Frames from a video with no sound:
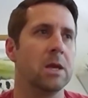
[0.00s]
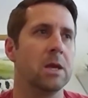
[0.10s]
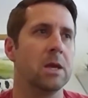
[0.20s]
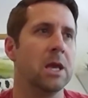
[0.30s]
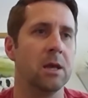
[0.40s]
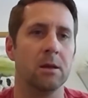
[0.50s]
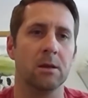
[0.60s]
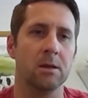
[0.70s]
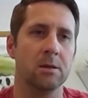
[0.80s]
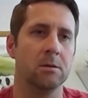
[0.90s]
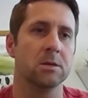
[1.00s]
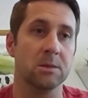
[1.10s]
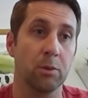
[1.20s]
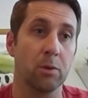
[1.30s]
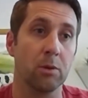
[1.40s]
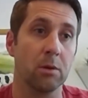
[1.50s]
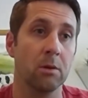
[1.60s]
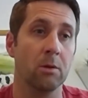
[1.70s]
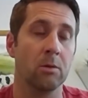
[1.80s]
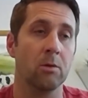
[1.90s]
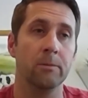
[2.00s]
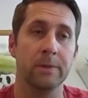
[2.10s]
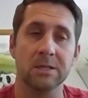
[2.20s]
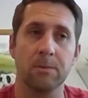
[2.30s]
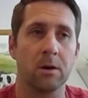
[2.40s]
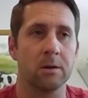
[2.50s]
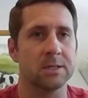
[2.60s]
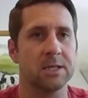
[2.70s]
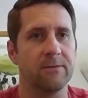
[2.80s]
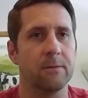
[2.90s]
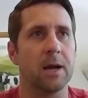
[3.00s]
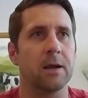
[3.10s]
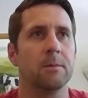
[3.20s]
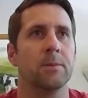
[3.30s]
can to continue to support local and be smart and safe about it.